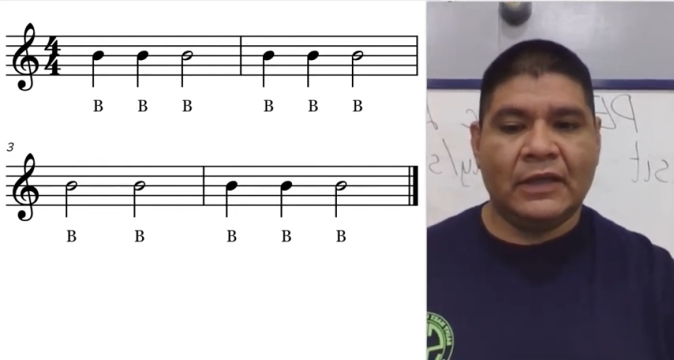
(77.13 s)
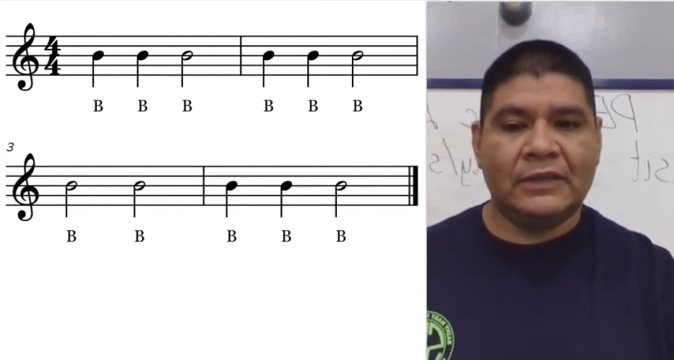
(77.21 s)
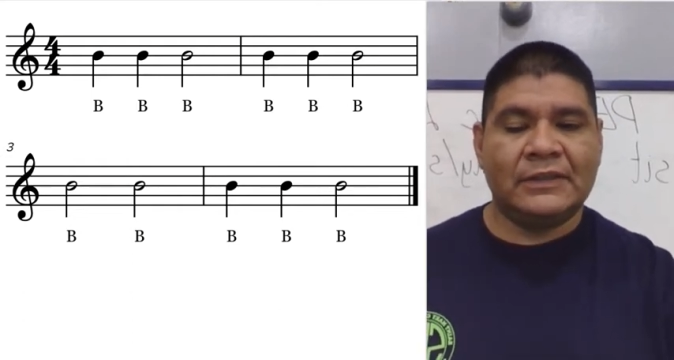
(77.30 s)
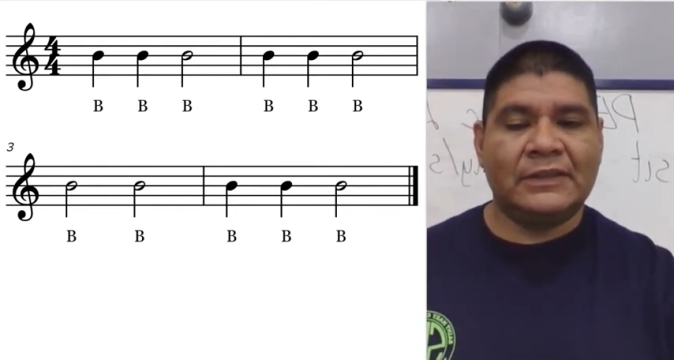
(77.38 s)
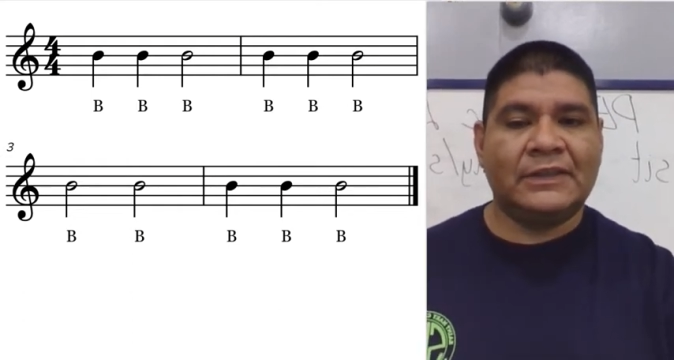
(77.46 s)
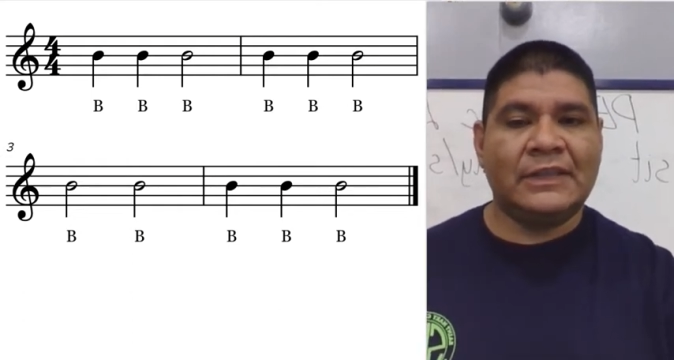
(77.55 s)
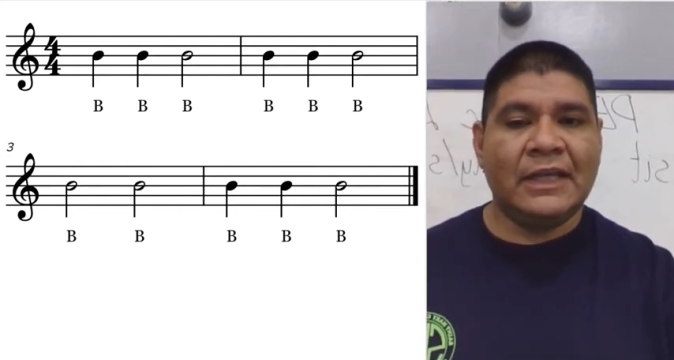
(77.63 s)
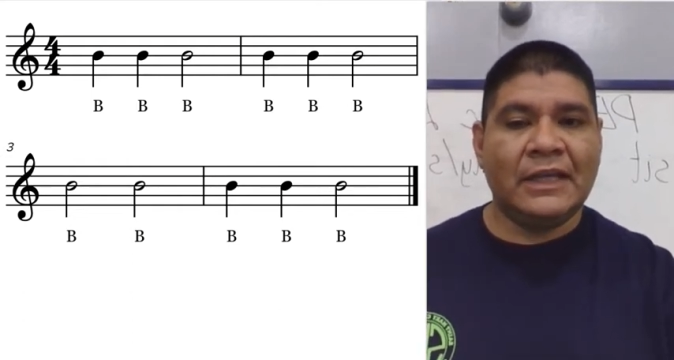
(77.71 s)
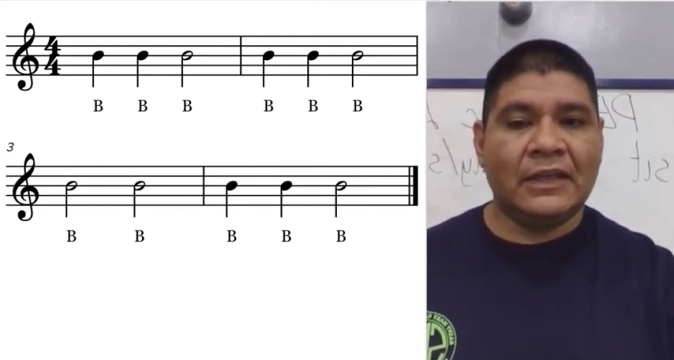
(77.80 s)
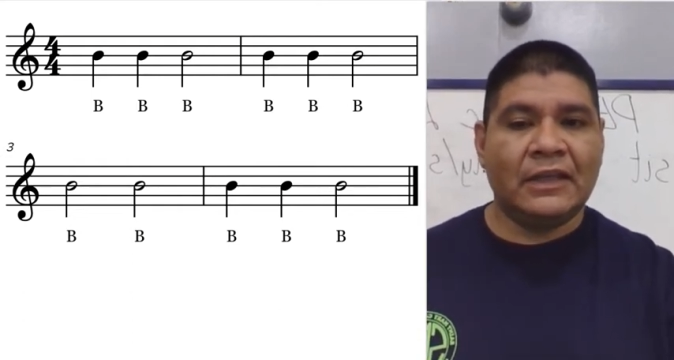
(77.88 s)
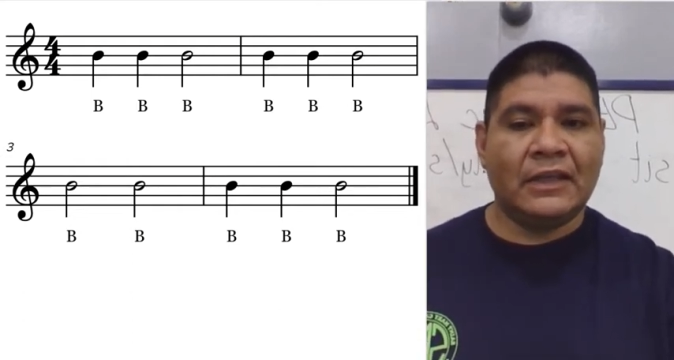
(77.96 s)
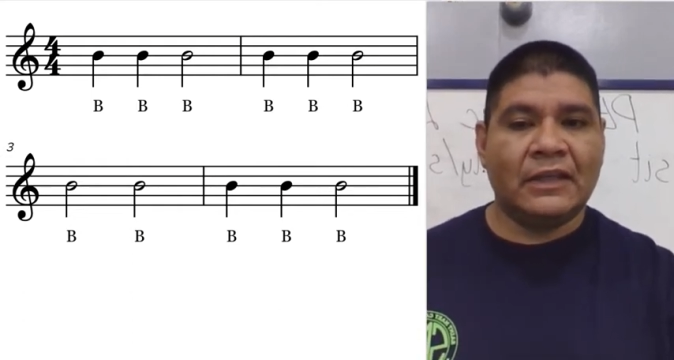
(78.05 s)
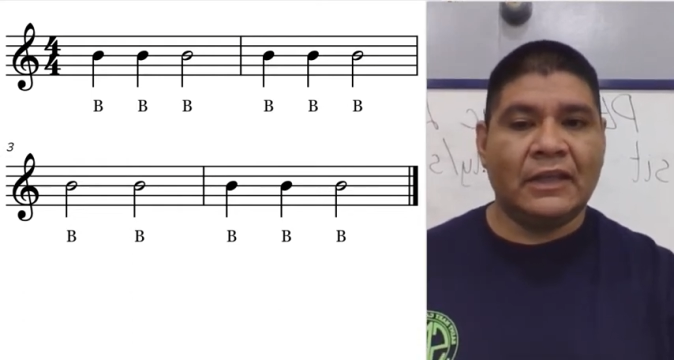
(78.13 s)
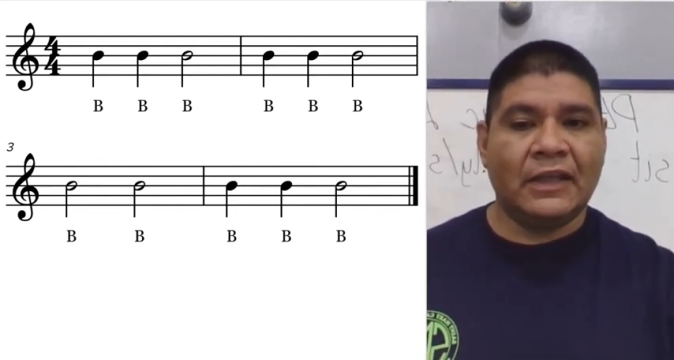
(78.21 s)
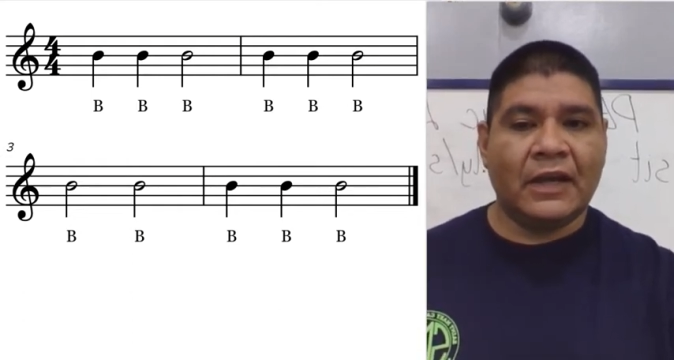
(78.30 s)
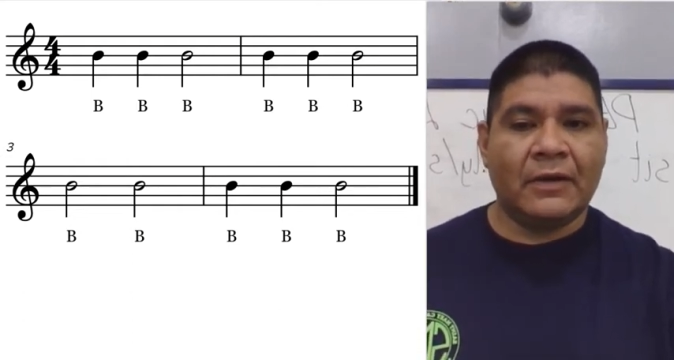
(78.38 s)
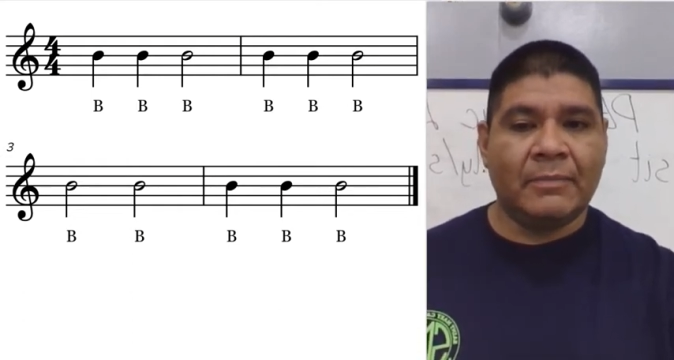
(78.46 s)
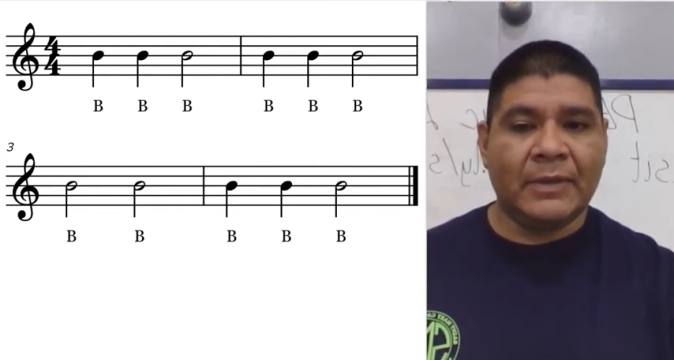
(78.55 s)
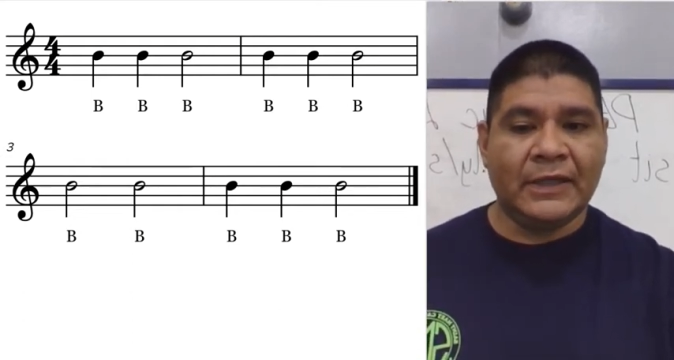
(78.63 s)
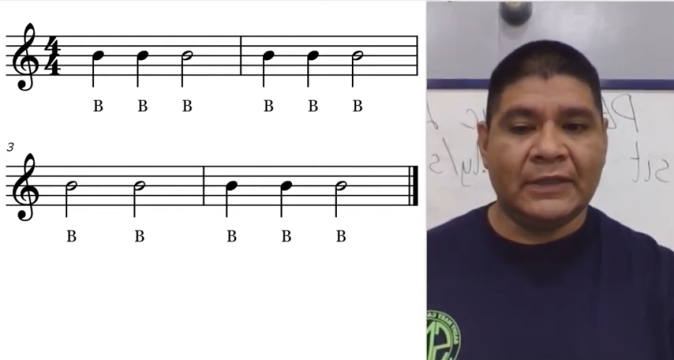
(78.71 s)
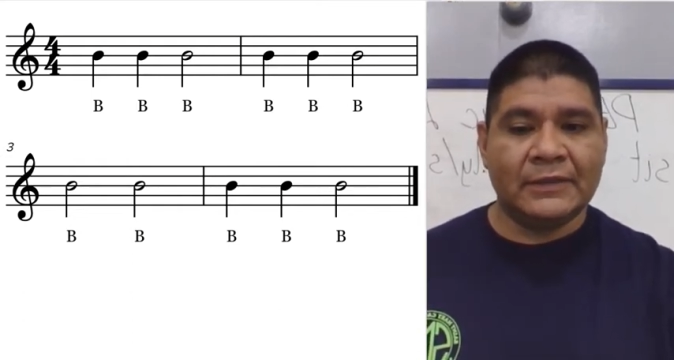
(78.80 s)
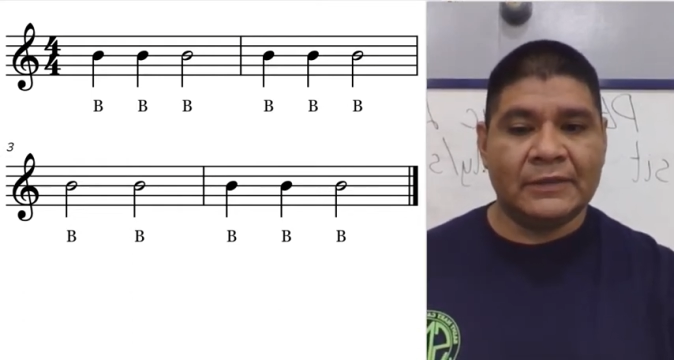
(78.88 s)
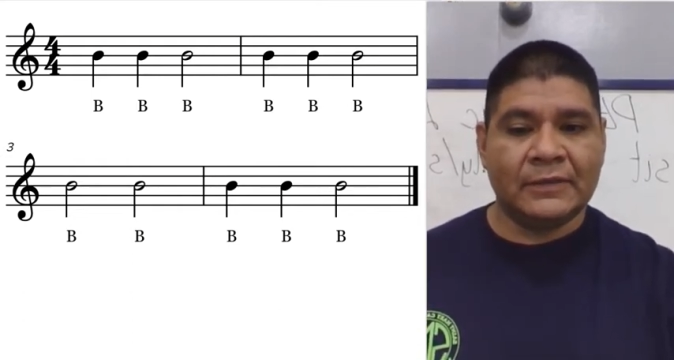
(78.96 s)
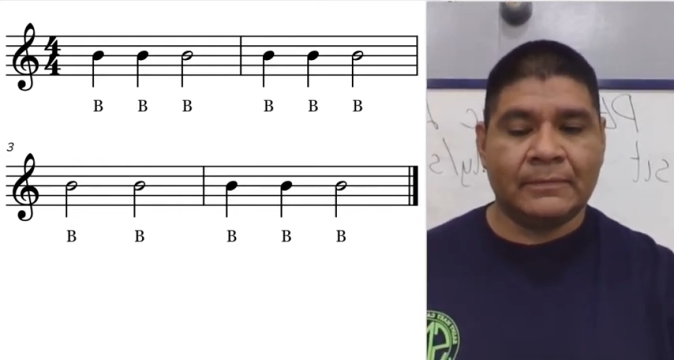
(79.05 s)
sing the letter
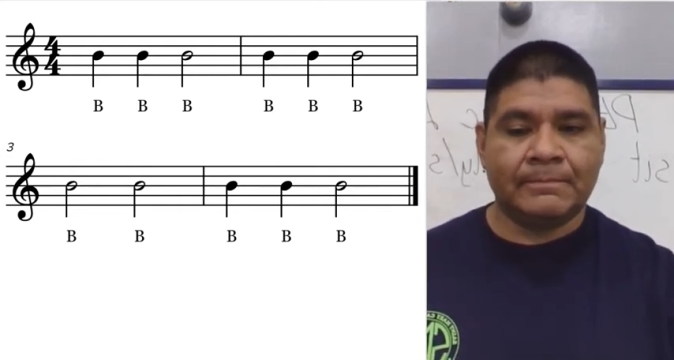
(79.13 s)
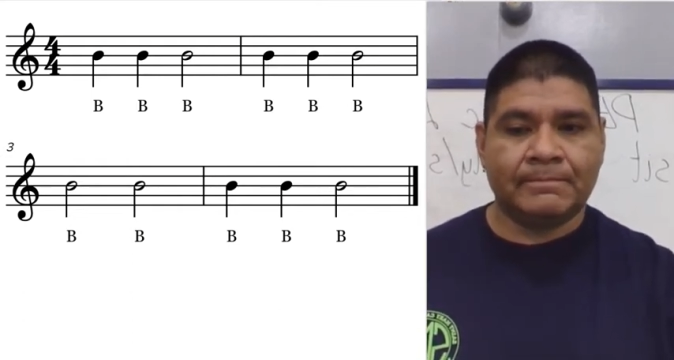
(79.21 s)
B's.